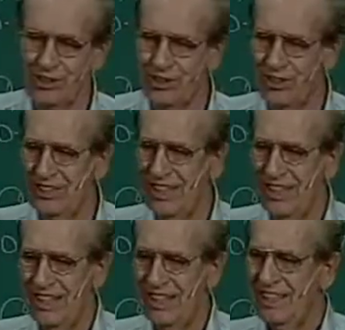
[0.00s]
You know,
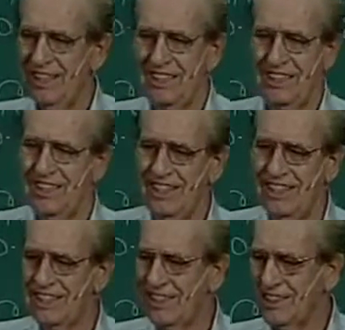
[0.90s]
uh,
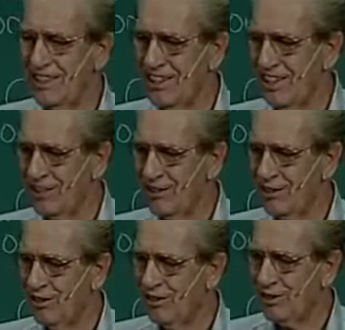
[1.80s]
I take the Daily
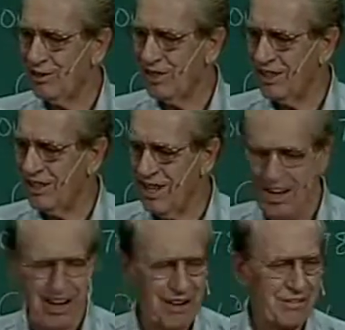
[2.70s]
Oklahoman, and
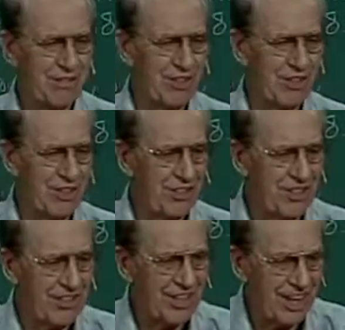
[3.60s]
every
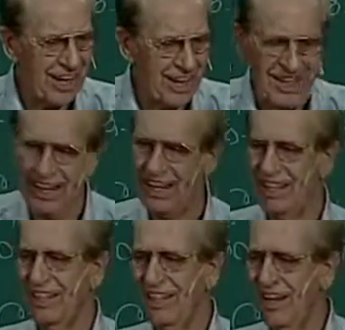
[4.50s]
day,
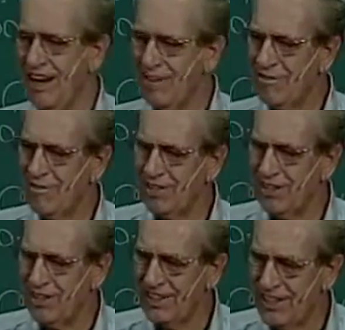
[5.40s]

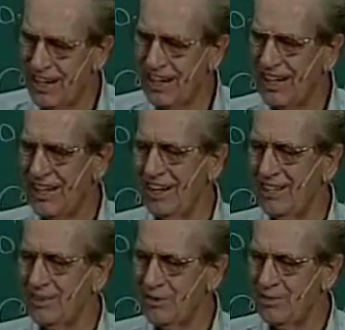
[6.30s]
every day,
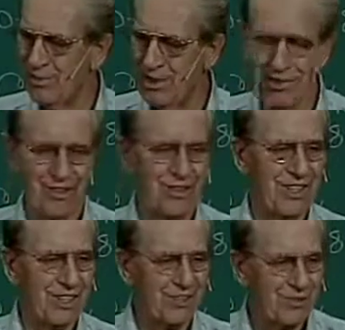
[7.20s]
it's murder,
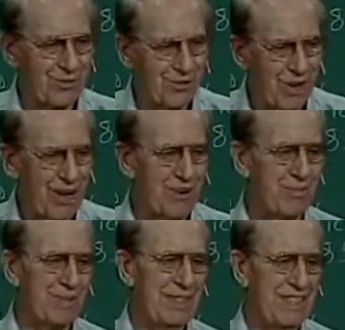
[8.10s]
it's rape,